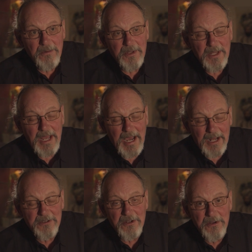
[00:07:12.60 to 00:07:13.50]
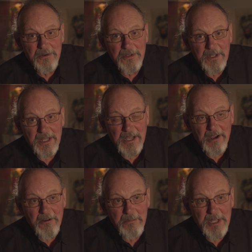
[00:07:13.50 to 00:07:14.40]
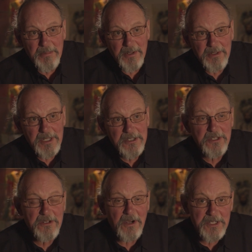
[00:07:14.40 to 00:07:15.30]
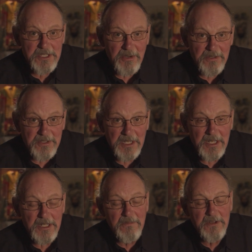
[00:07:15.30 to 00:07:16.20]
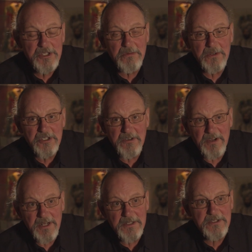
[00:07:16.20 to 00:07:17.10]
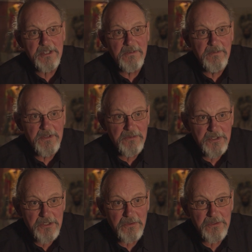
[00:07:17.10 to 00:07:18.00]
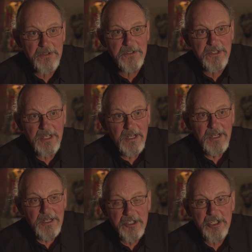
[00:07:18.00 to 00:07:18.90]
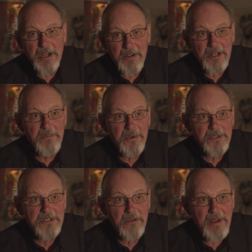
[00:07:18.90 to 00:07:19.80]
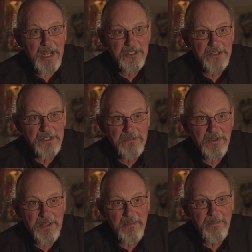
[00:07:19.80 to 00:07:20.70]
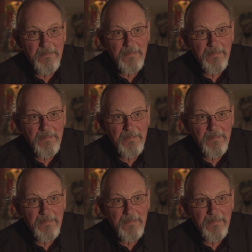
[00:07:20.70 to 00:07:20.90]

what they had to do to take care of people. She talks about the individual jawans, the individual soldiers, sharing their personal rations with them,